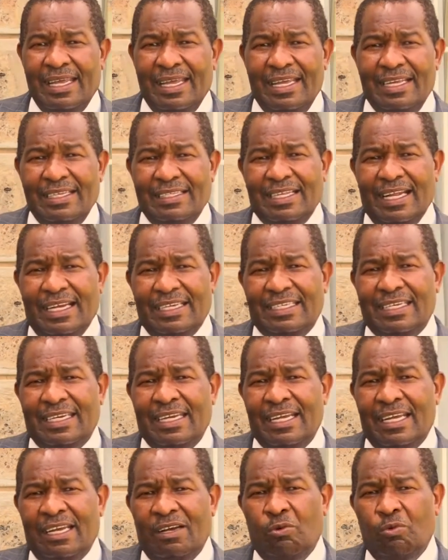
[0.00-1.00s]
is that
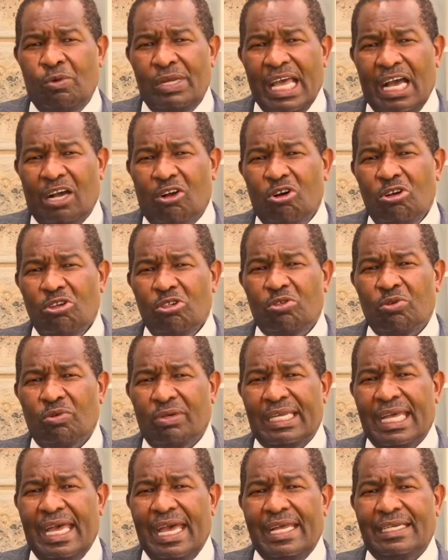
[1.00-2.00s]
we are going to
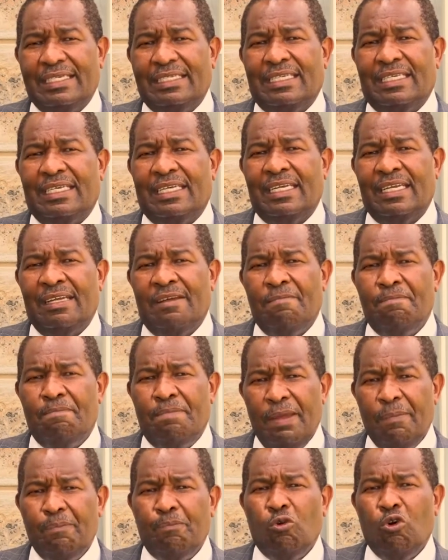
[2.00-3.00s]
get
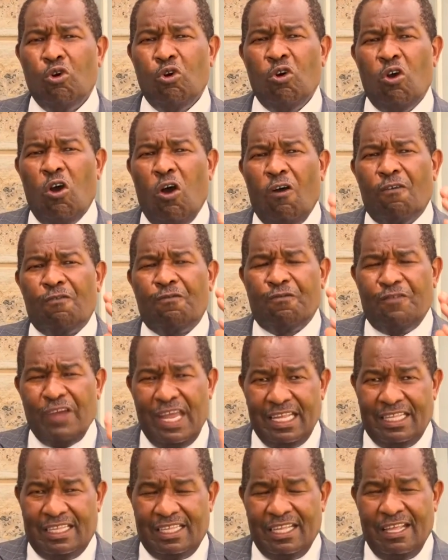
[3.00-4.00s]
people of
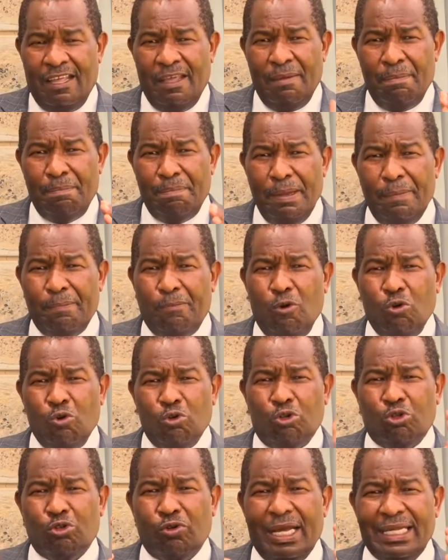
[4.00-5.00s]
faith, people
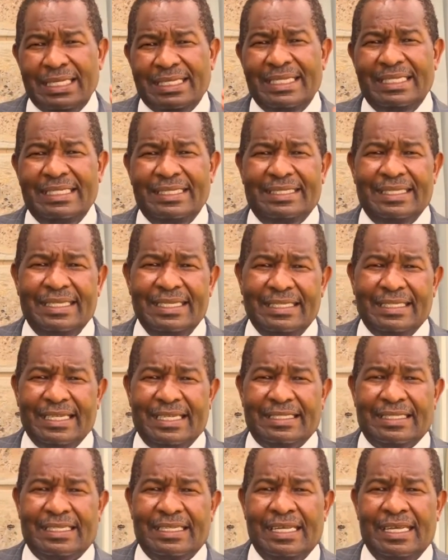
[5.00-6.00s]
who trust in
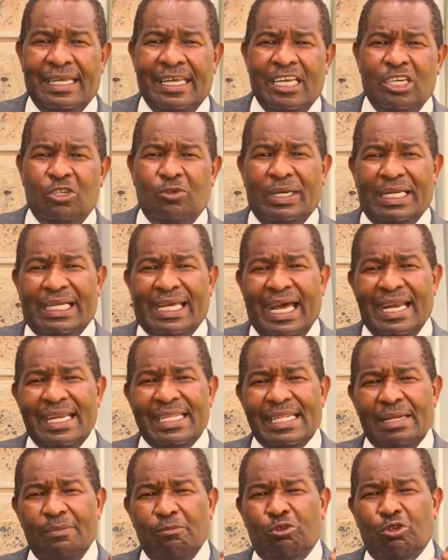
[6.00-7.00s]
Jesus, to
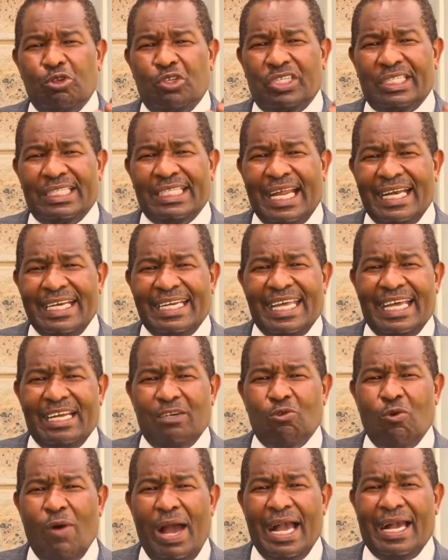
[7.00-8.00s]
encourage them to study
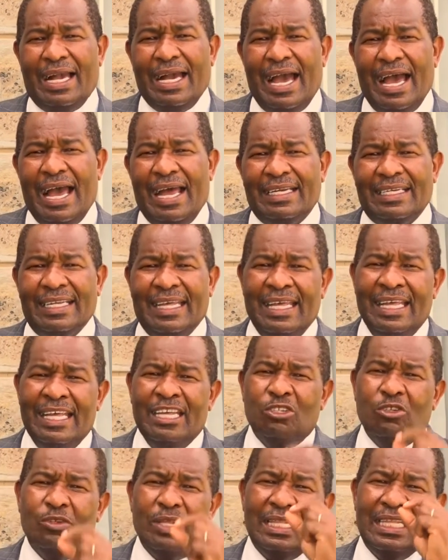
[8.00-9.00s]
and work hard
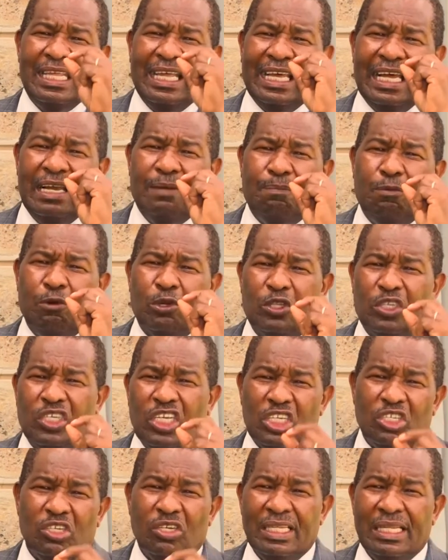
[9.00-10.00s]
so that they can
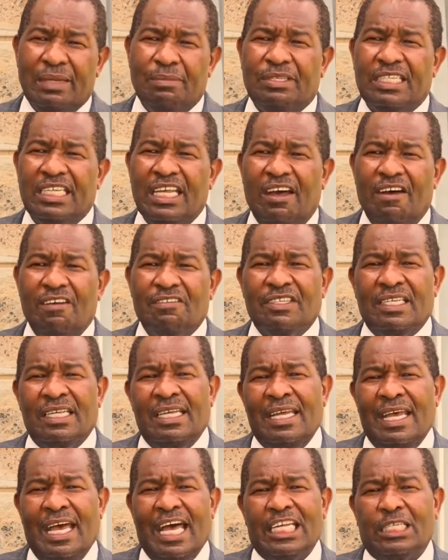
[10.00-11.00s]
position themselves
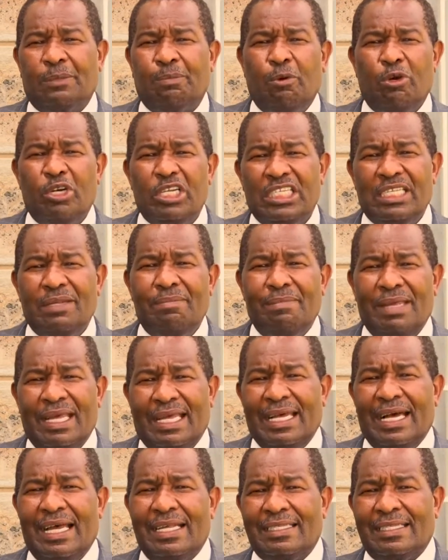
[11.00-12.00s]
as
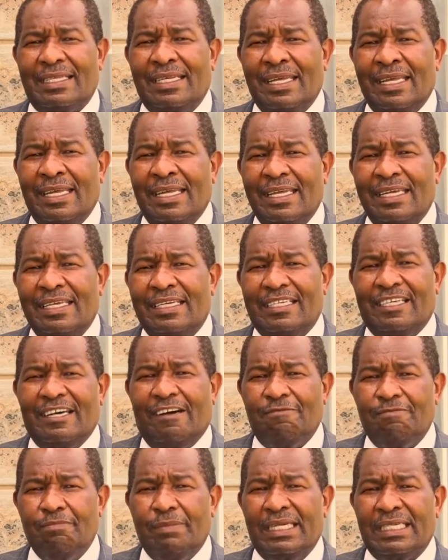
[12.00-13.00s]
policymakers in
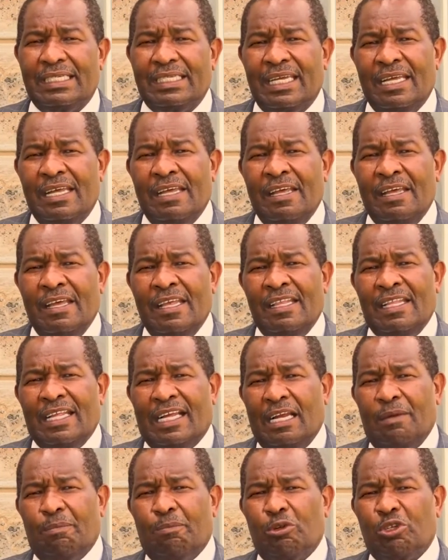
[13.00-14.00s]
government. They
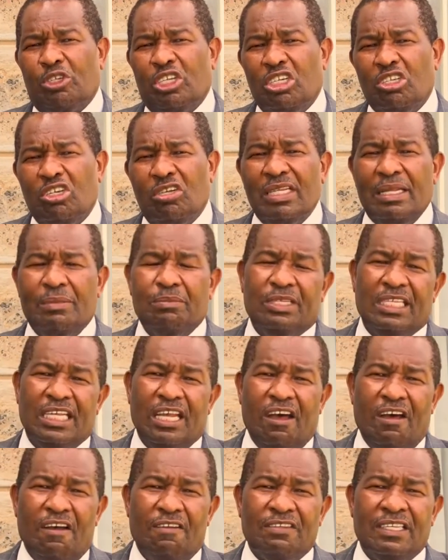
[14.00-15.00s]
can position
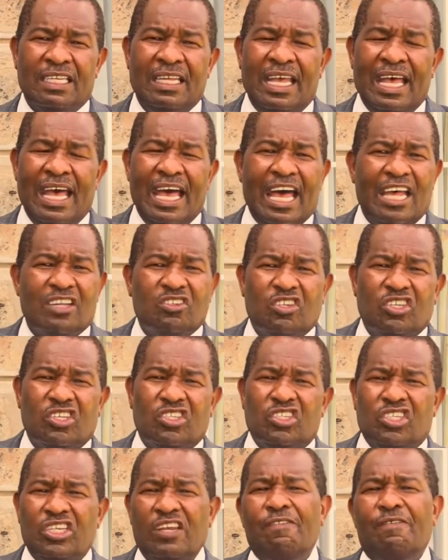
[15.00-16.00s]
themselves
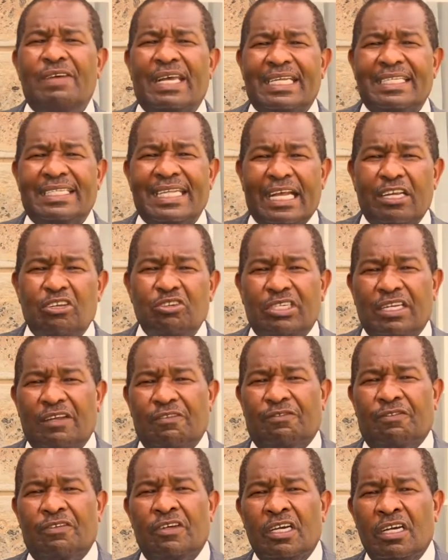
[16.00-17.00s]
as chief
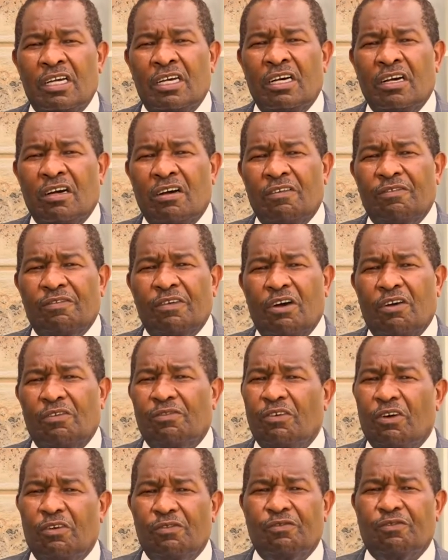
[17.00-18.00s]
executive of,
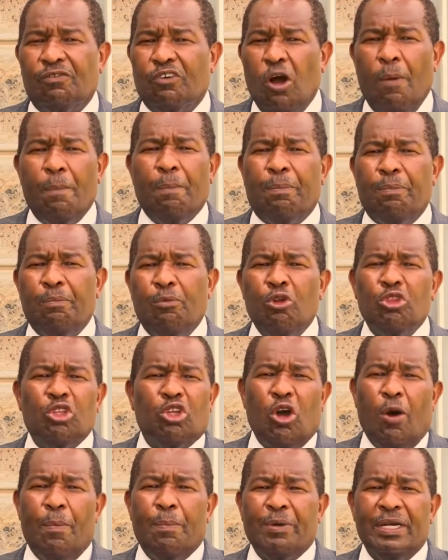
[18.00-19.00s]
of, of cop both
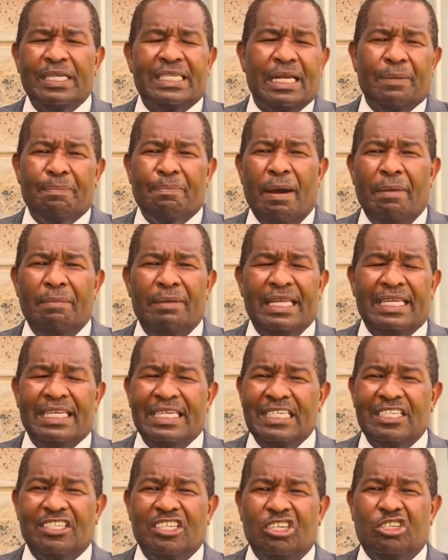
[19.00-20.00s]
corporate and public
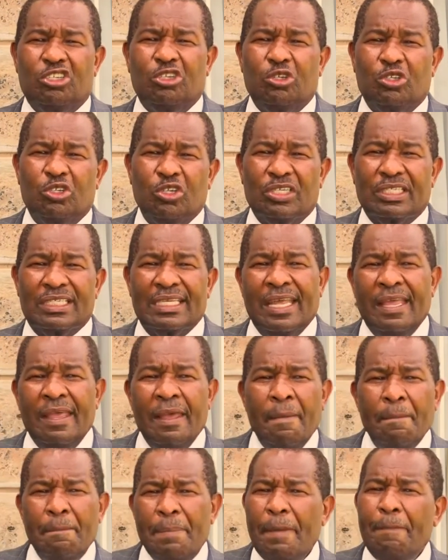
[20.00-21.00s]
institutions.
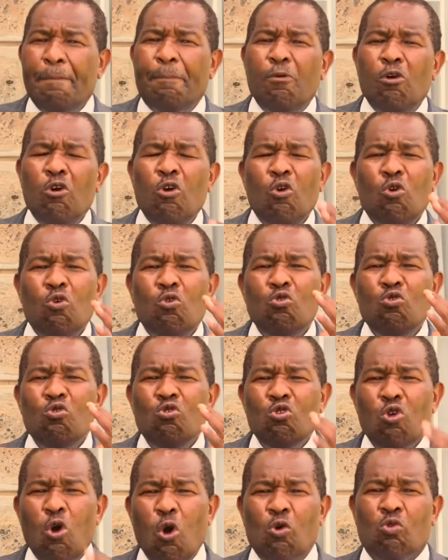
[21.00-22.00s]
People who
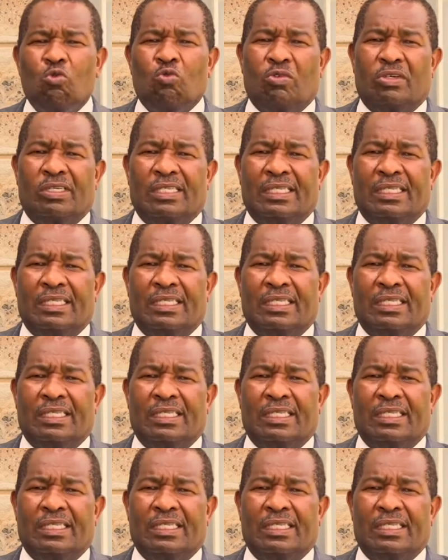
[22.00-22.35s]
know